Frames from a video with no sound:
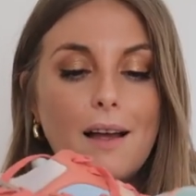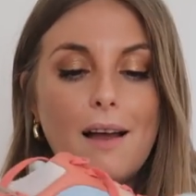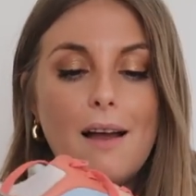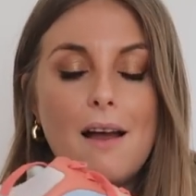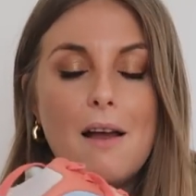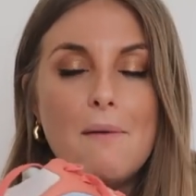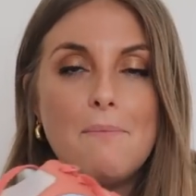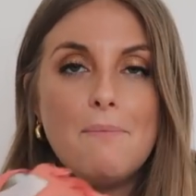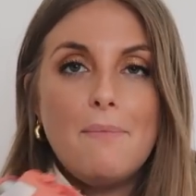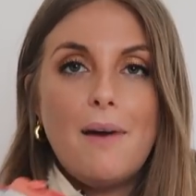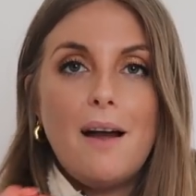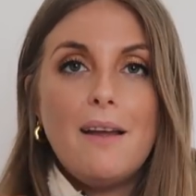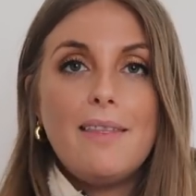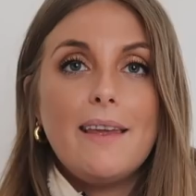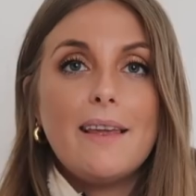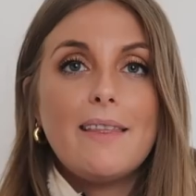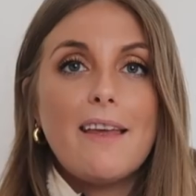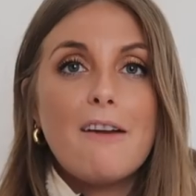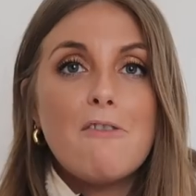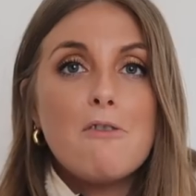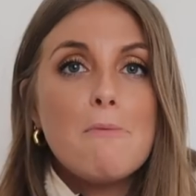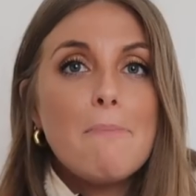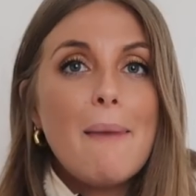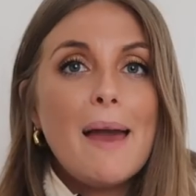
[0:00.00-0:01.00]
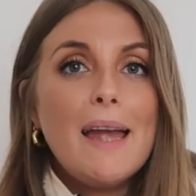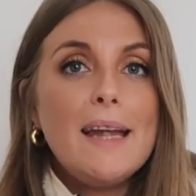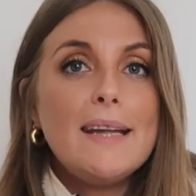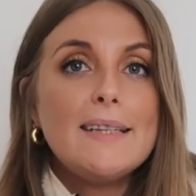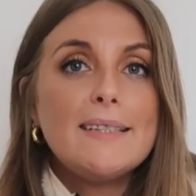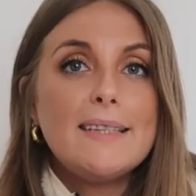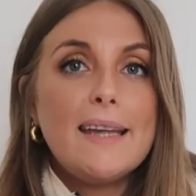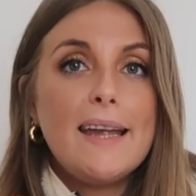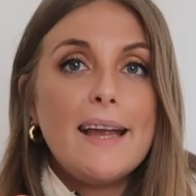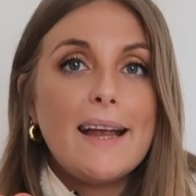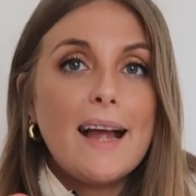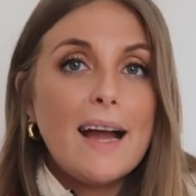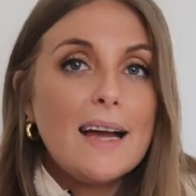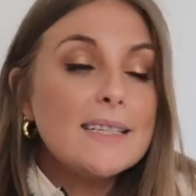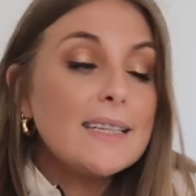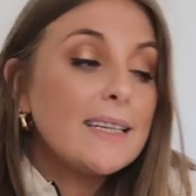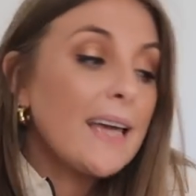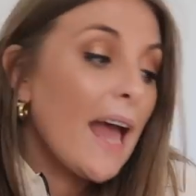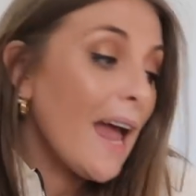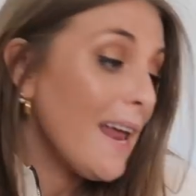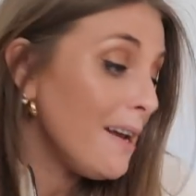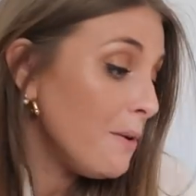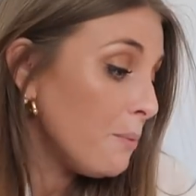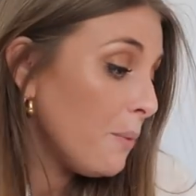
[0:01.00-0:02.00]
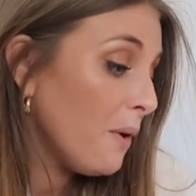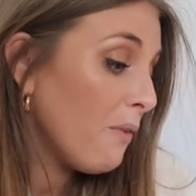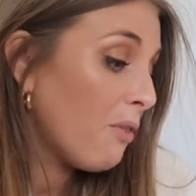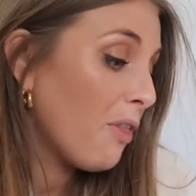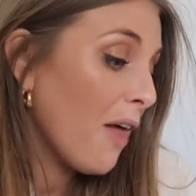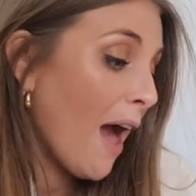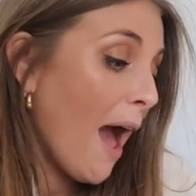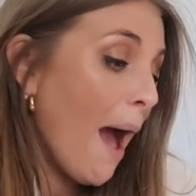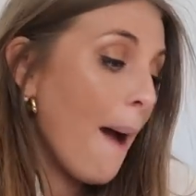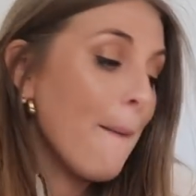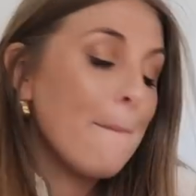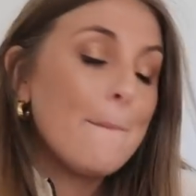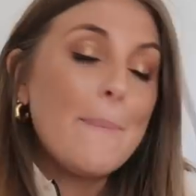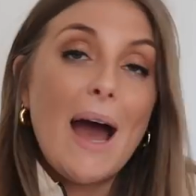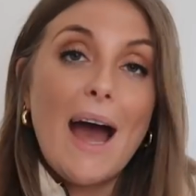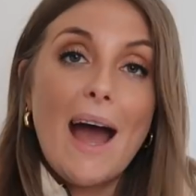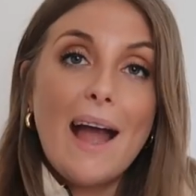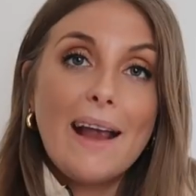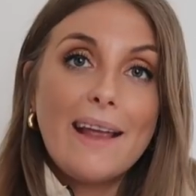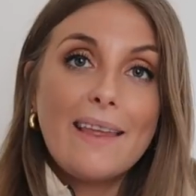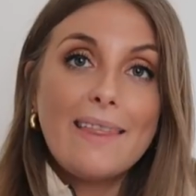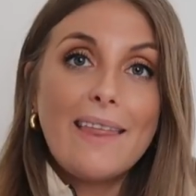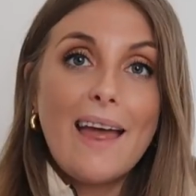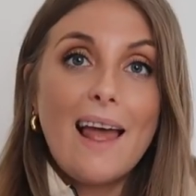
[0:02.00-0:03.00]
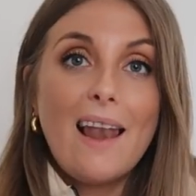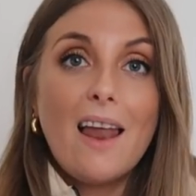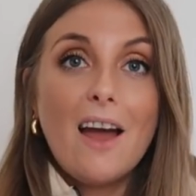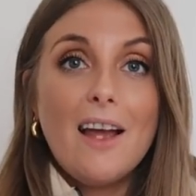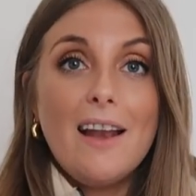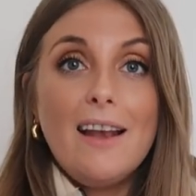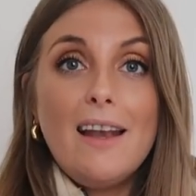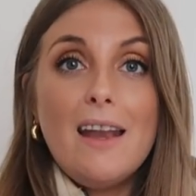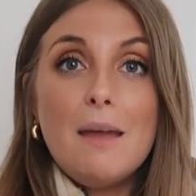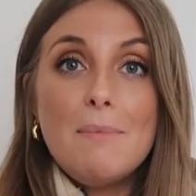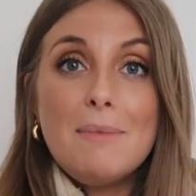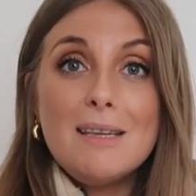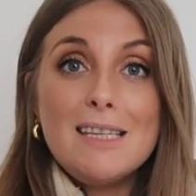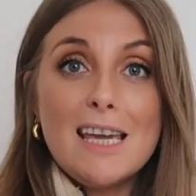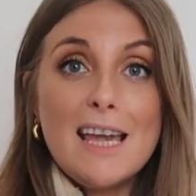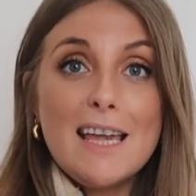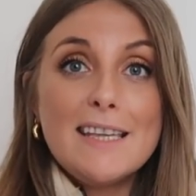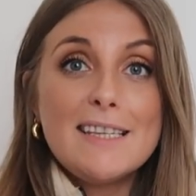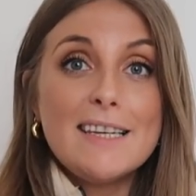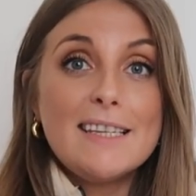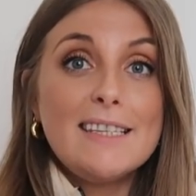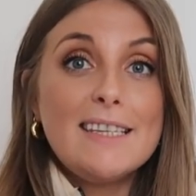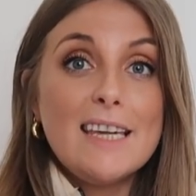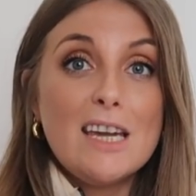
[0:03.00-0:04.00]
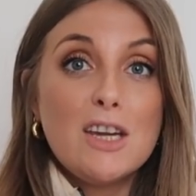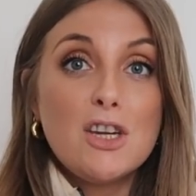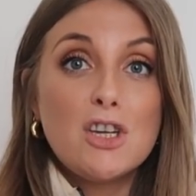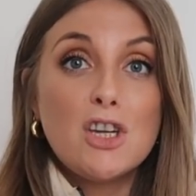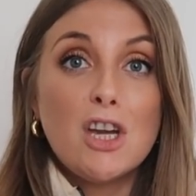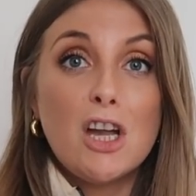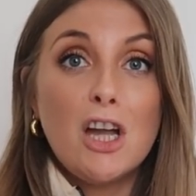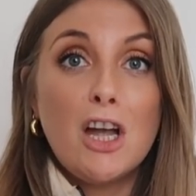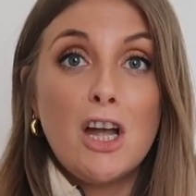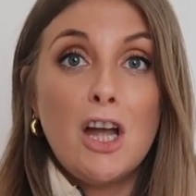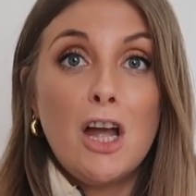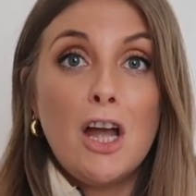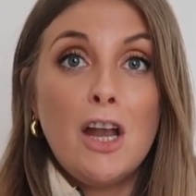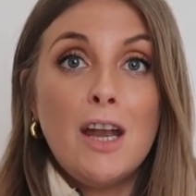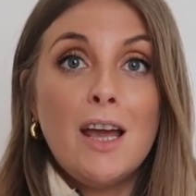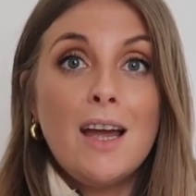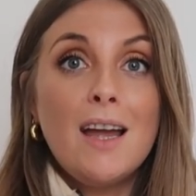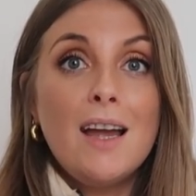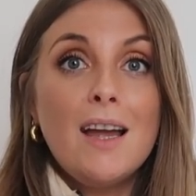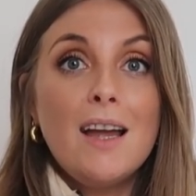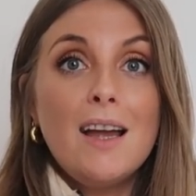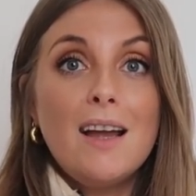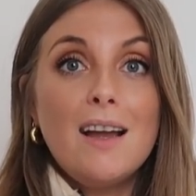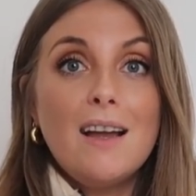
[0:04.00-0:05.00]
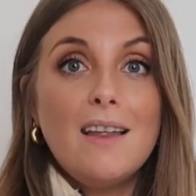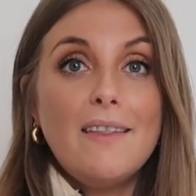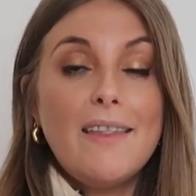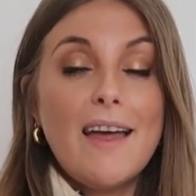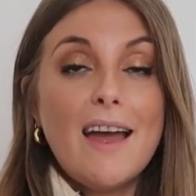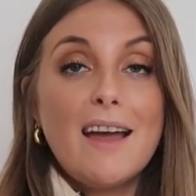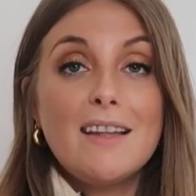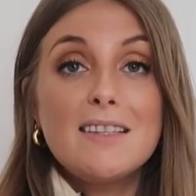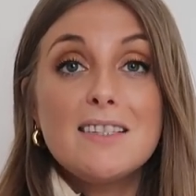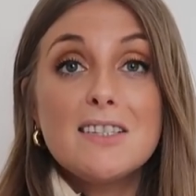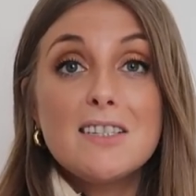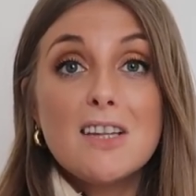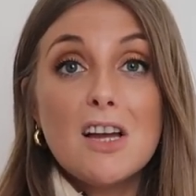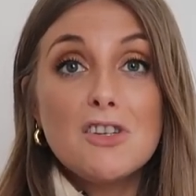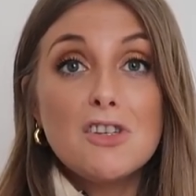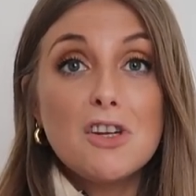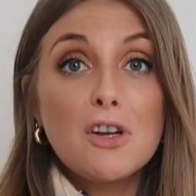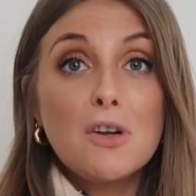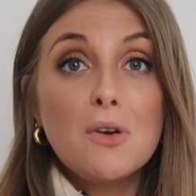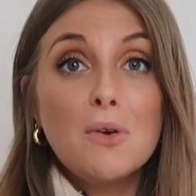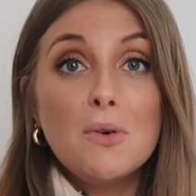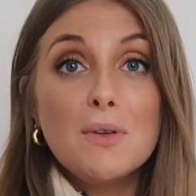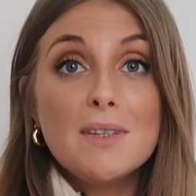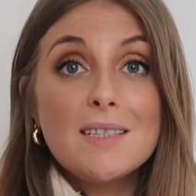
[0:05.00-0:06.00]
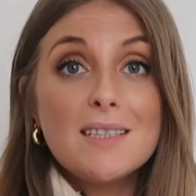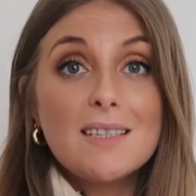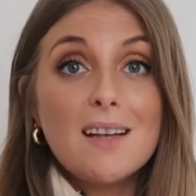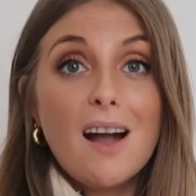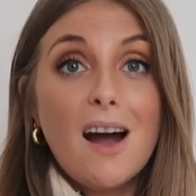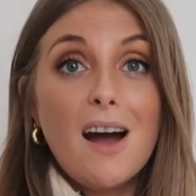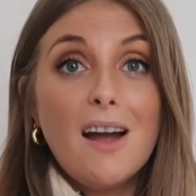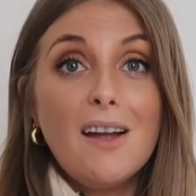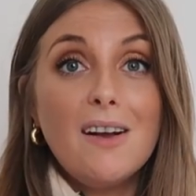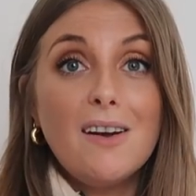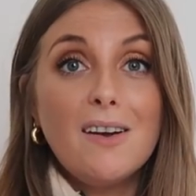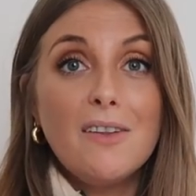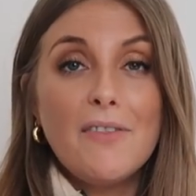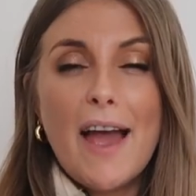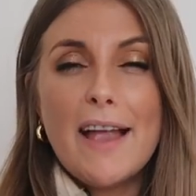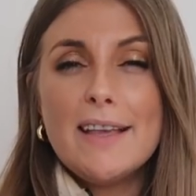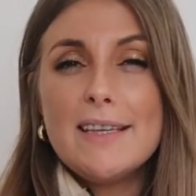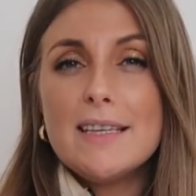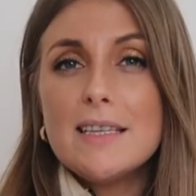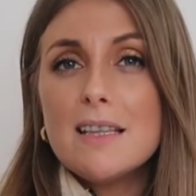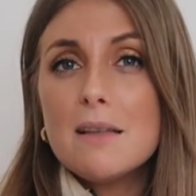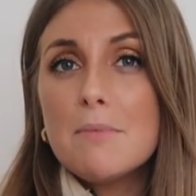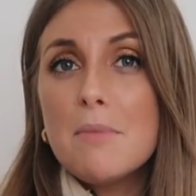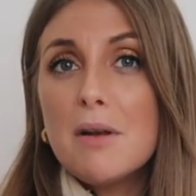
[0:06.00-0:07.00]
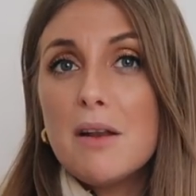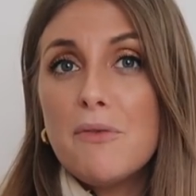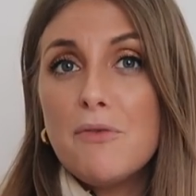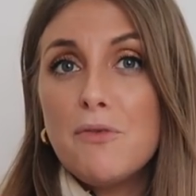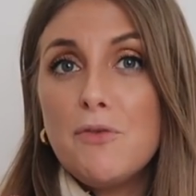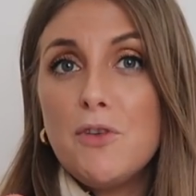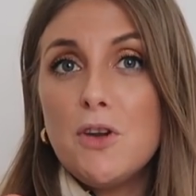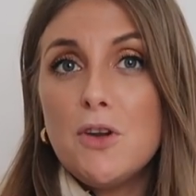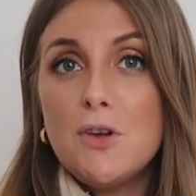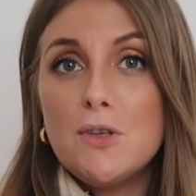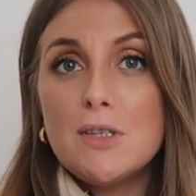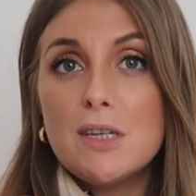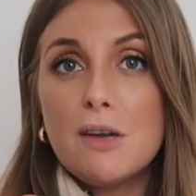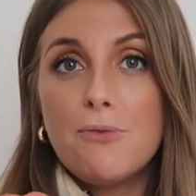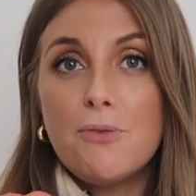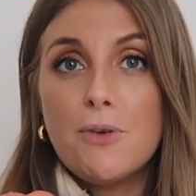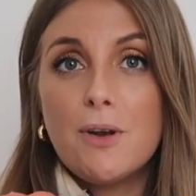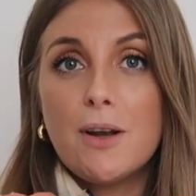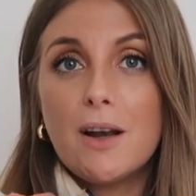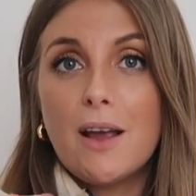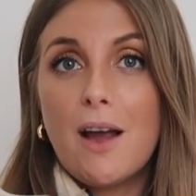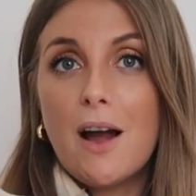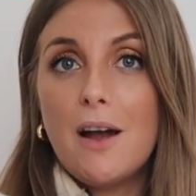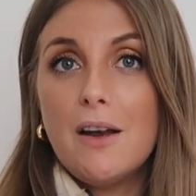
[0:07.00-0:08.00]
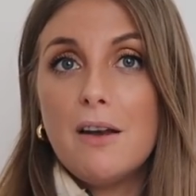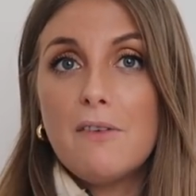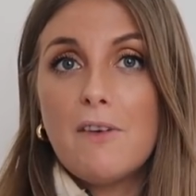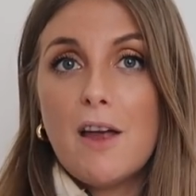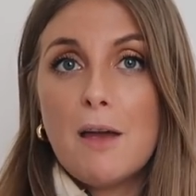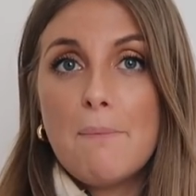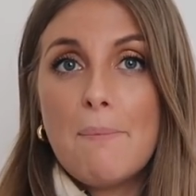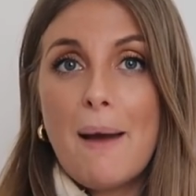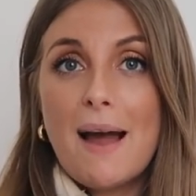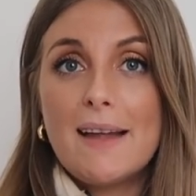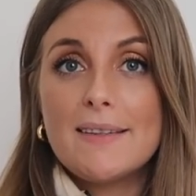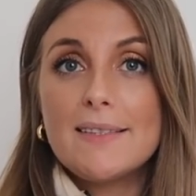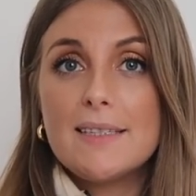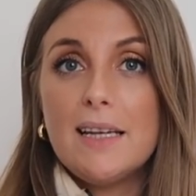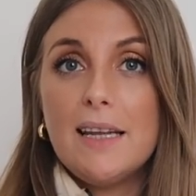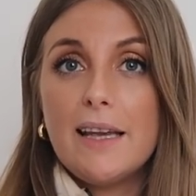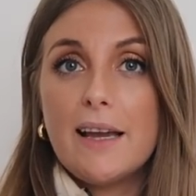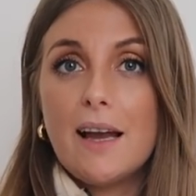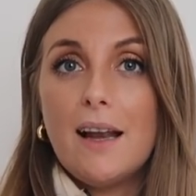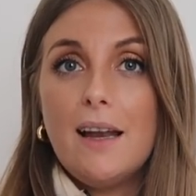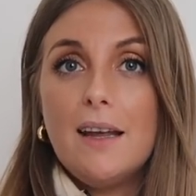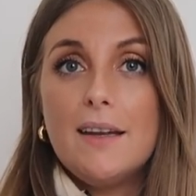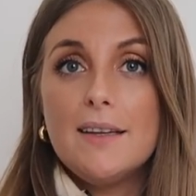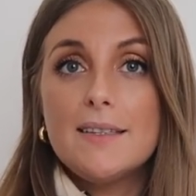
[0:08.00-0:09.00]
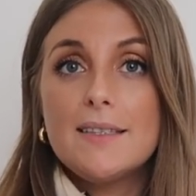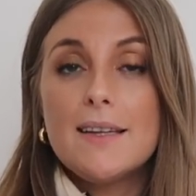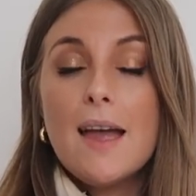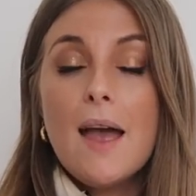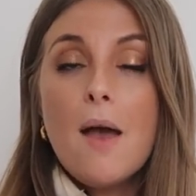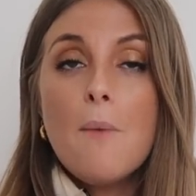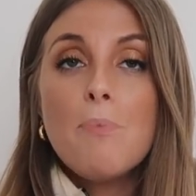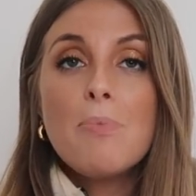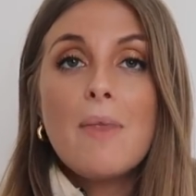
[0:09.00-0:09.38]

Um, I think they're amazing. And again, with the handbag, they're like limited edition. They're such a cool style. They did them in a few different kind of like pastel-y colours.